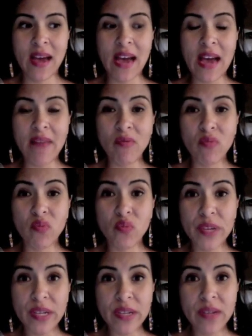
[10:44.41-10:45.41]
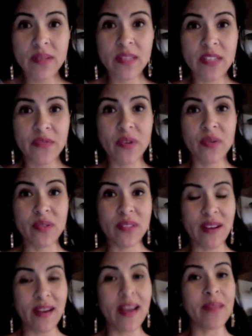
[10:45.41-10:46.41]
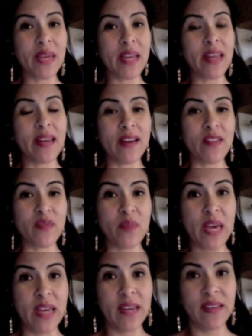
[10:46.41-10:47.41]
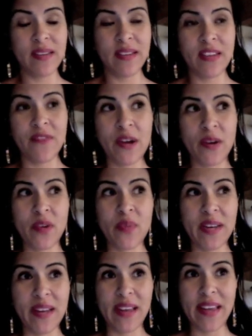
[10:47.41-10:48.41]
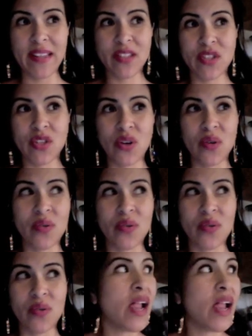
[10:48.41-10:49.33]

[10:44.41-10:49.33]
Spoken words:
I have a real difficult time getting out of bed if I go to bed late. So